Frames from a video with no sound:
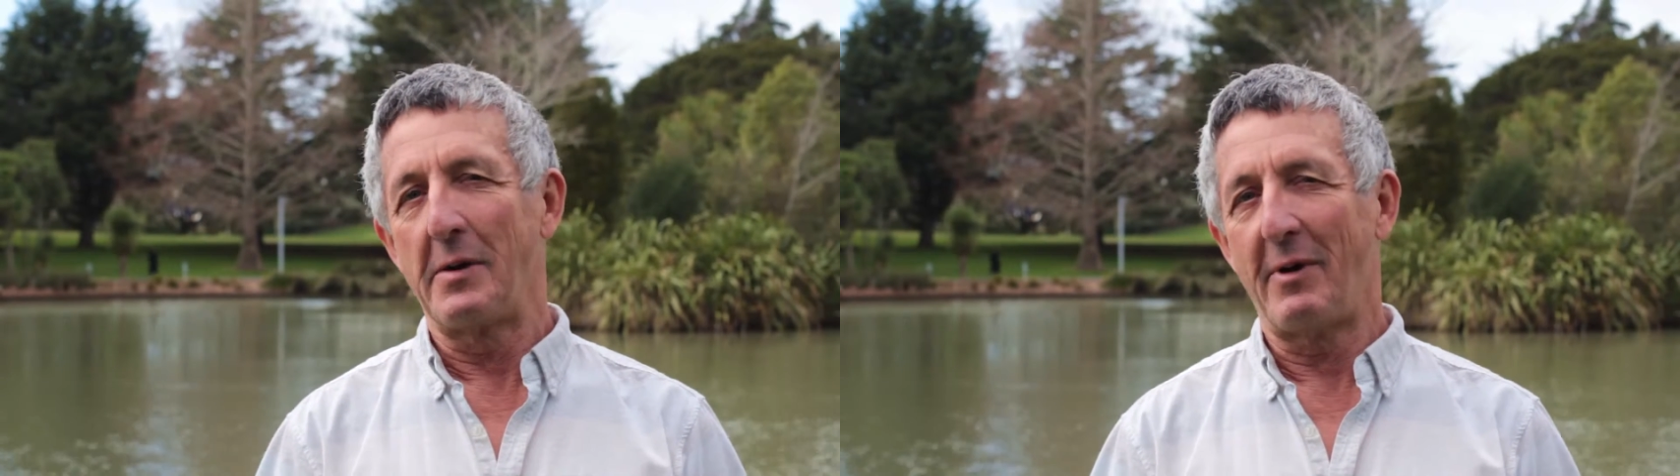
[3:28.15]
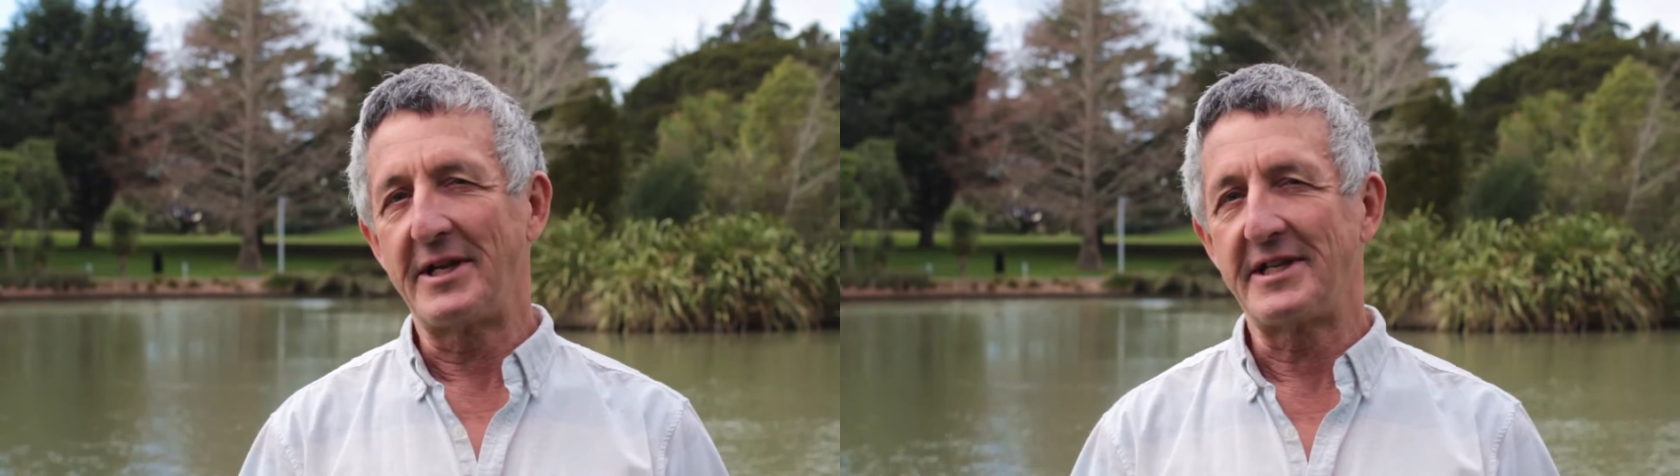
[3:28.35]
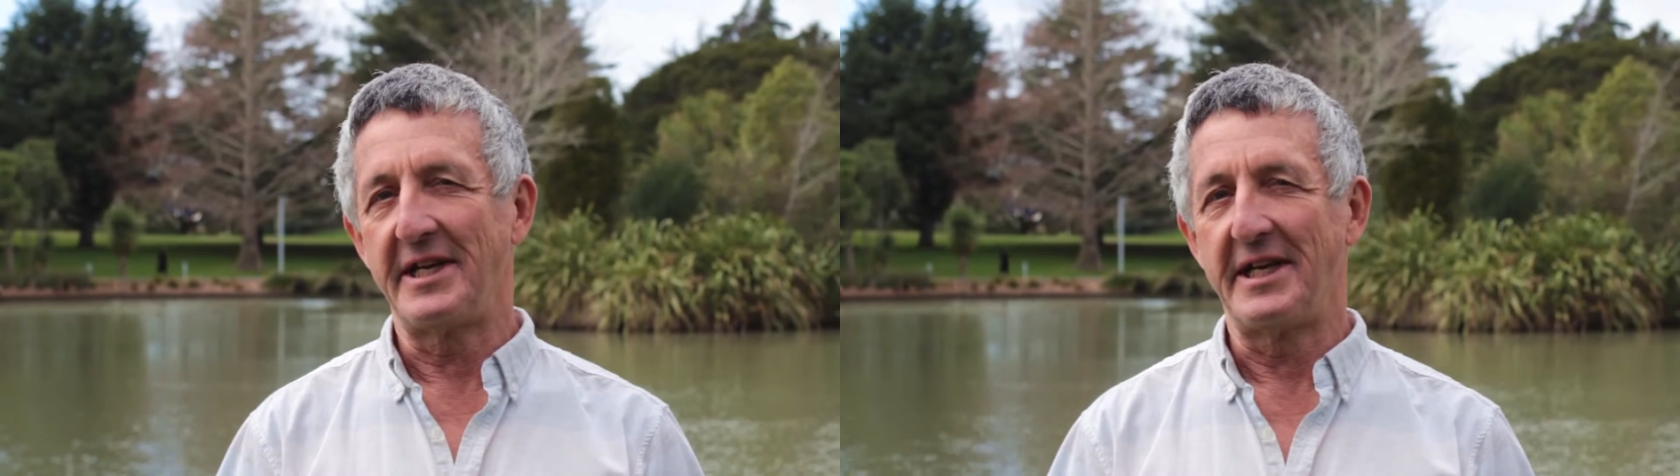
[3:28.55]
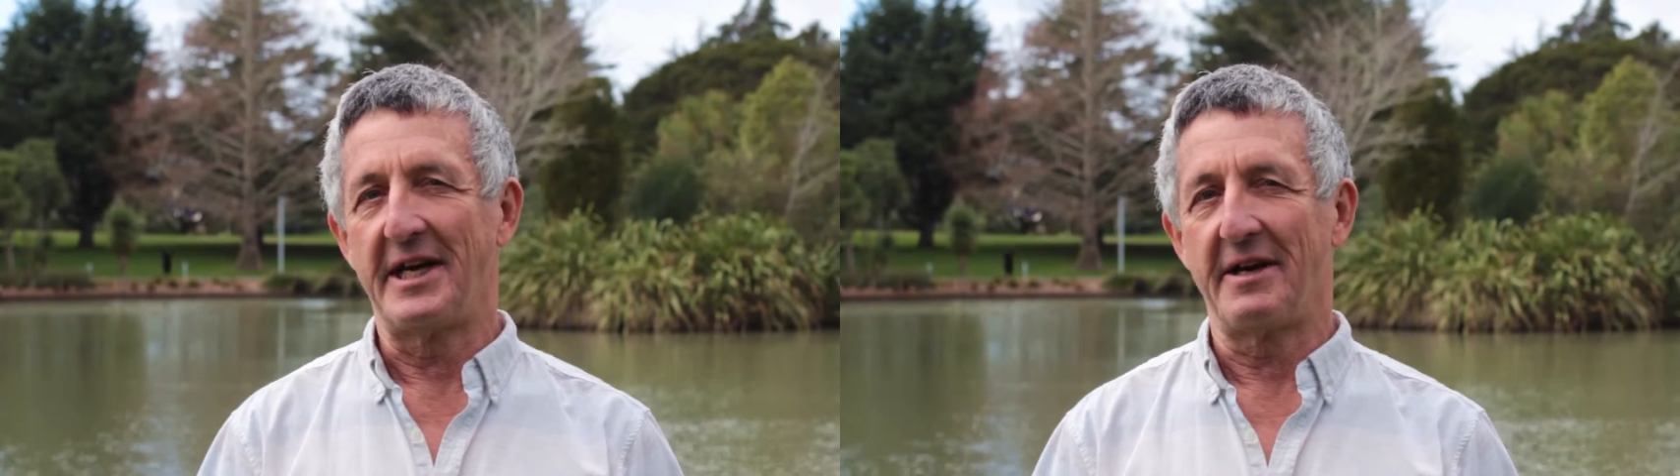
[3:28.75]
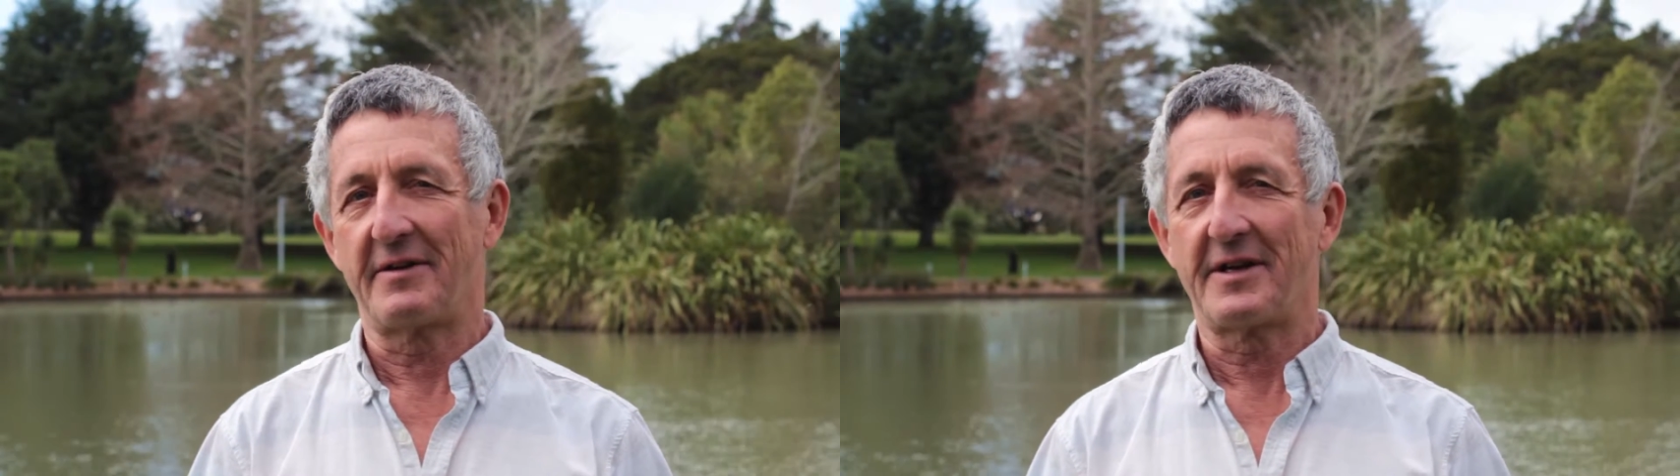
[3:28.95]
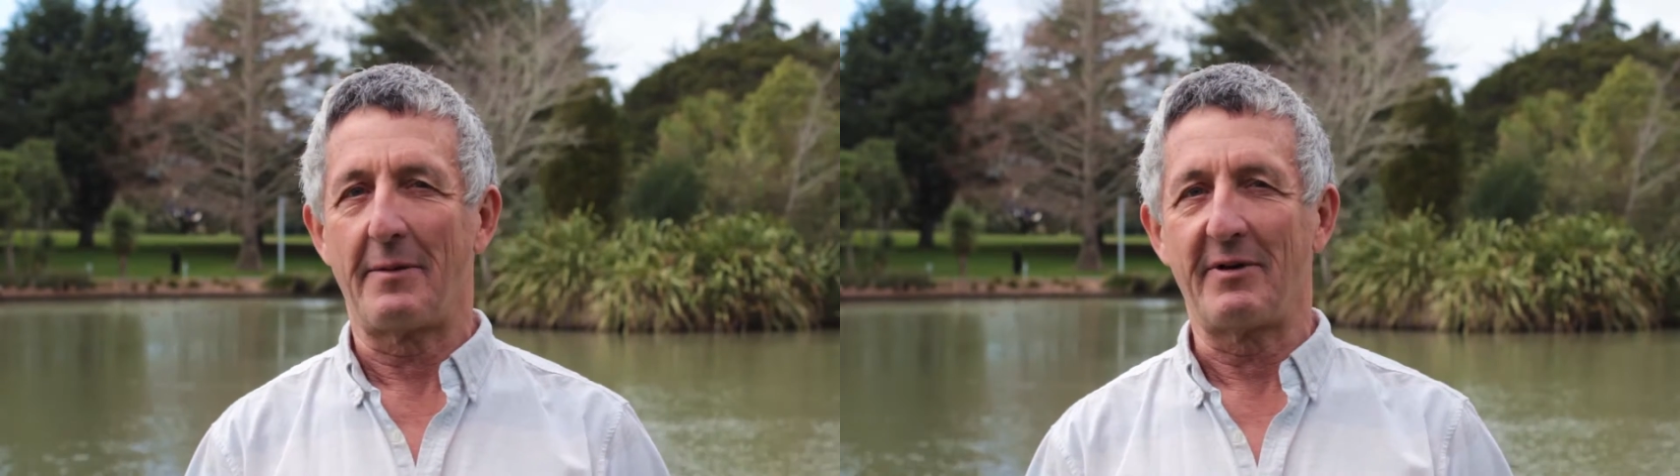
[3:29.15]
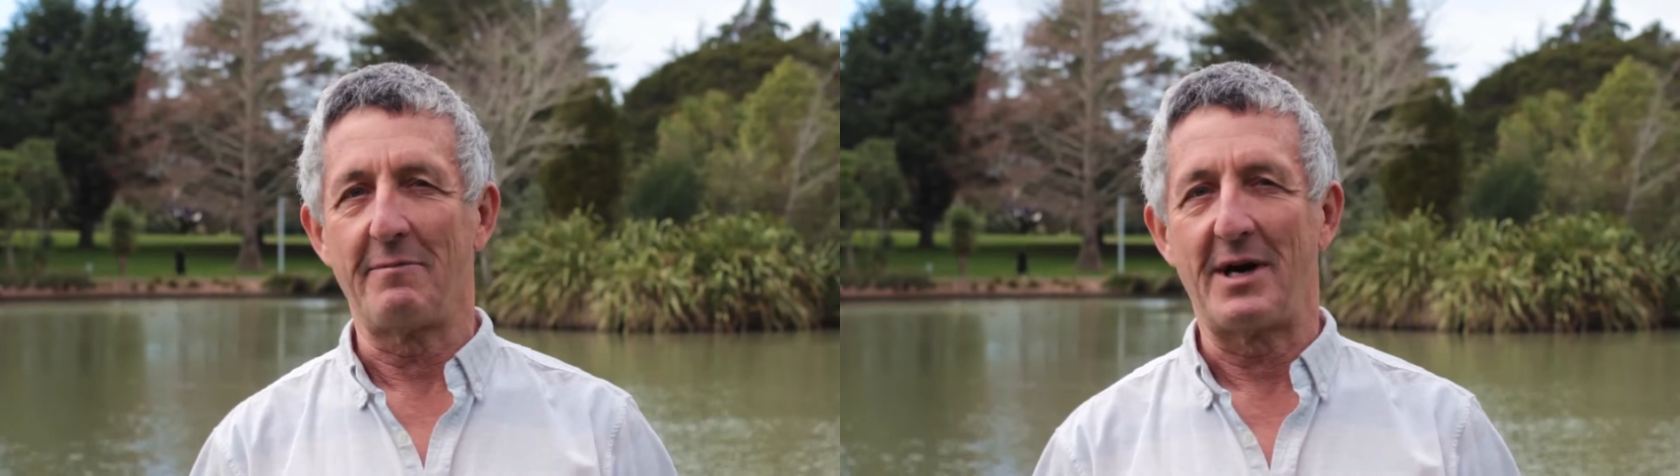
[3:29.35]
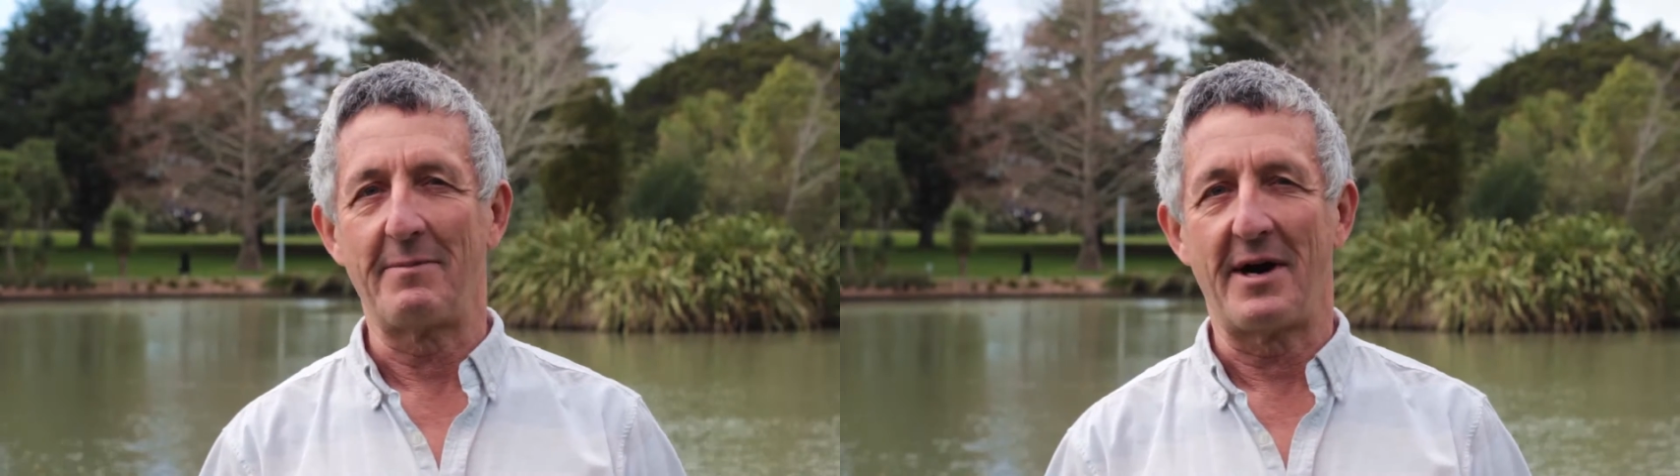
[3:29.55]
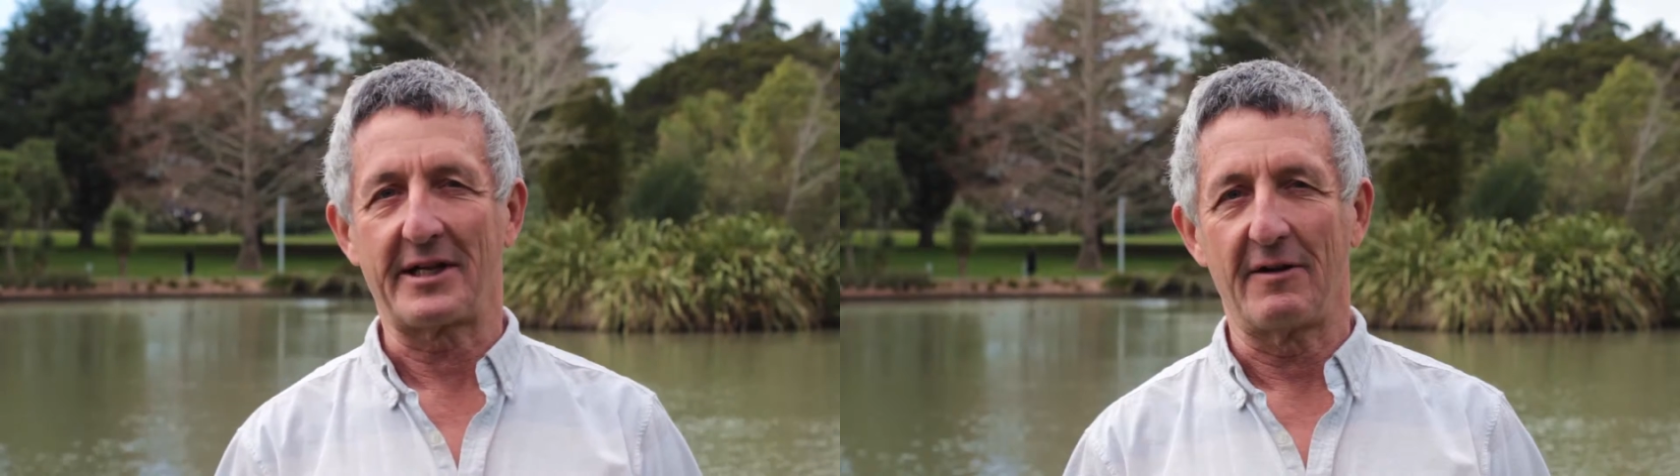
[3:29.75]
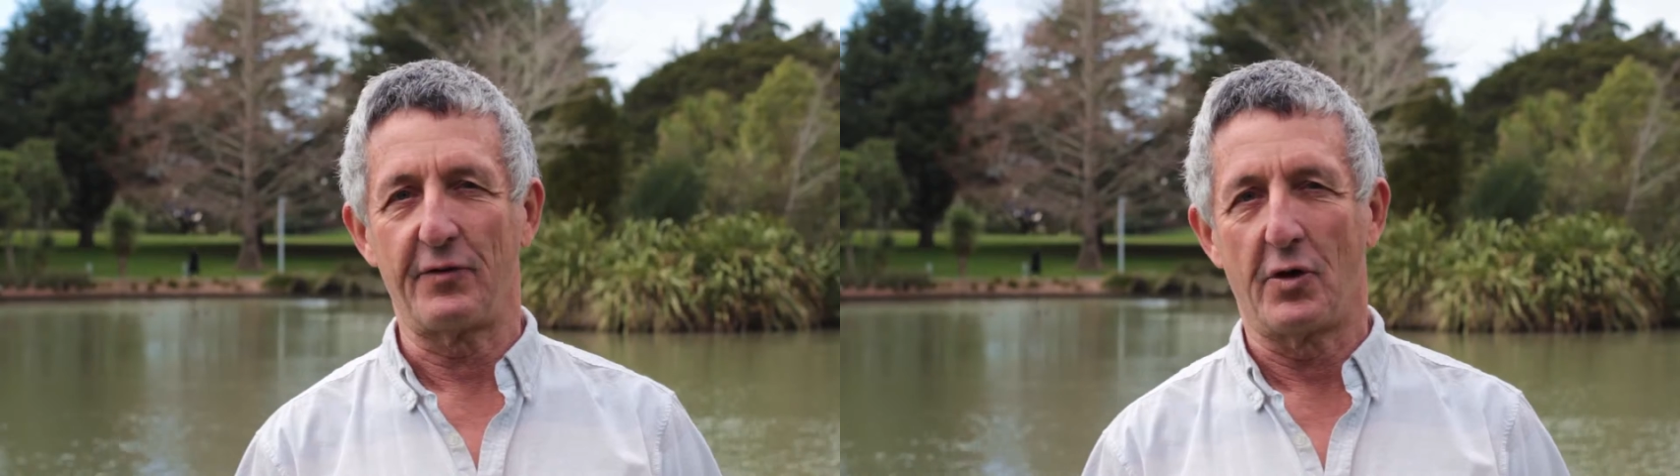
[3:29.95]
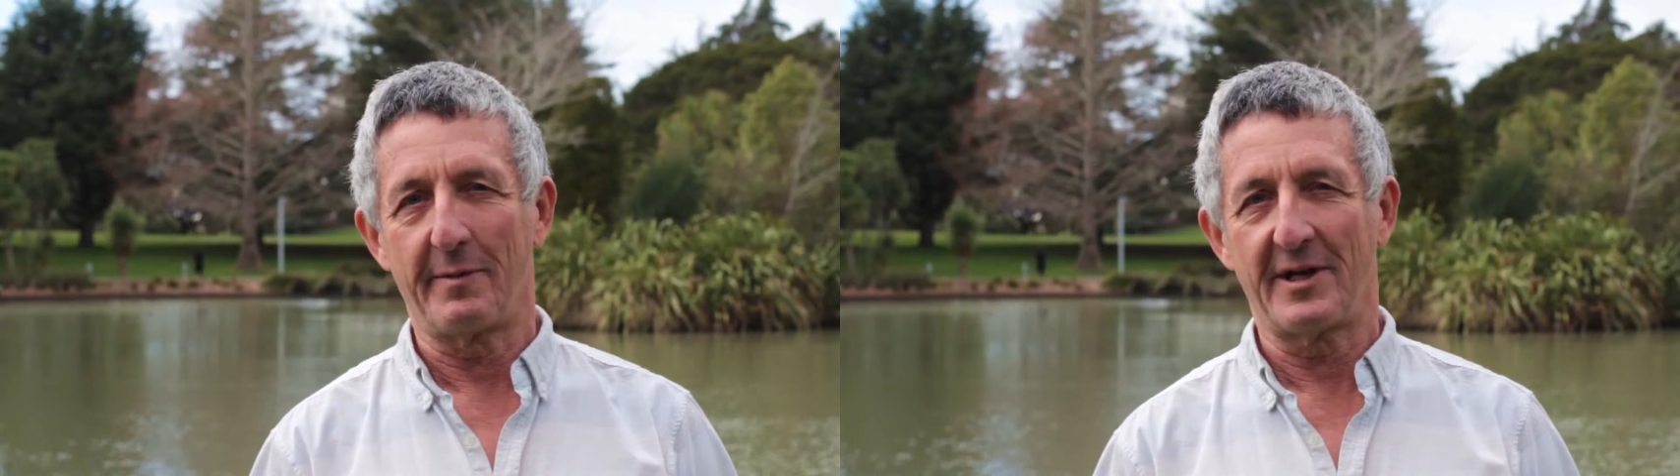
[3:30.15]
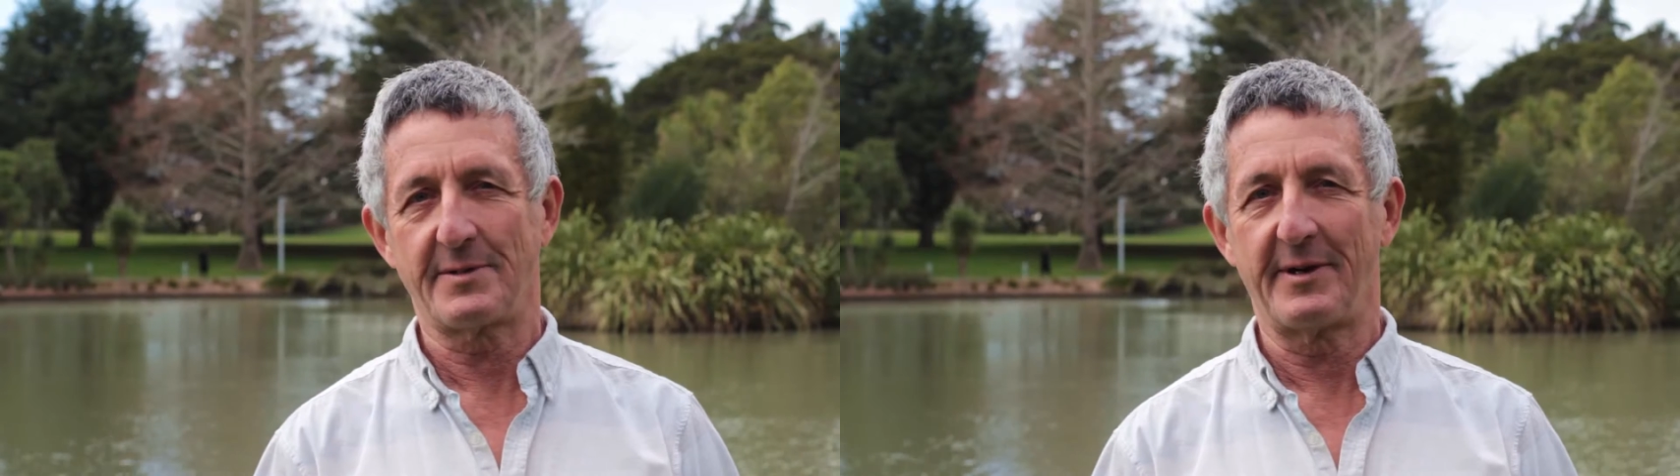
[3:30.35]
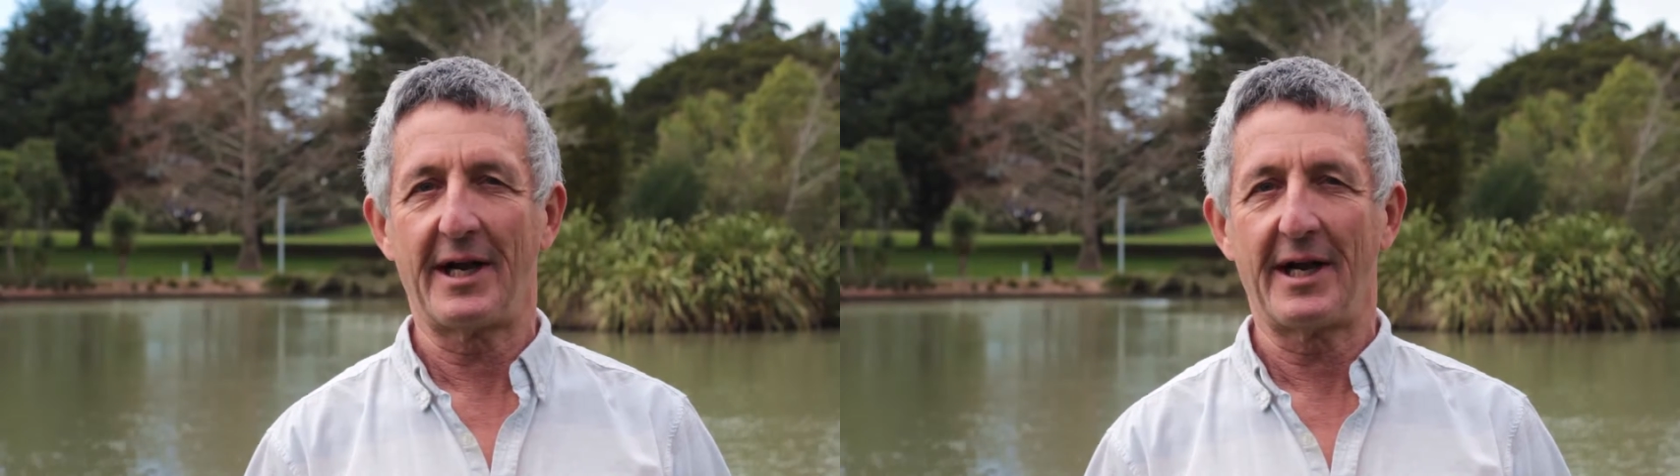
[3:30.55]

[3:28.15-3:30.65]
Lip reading: You might see a couple of mathematical formulas,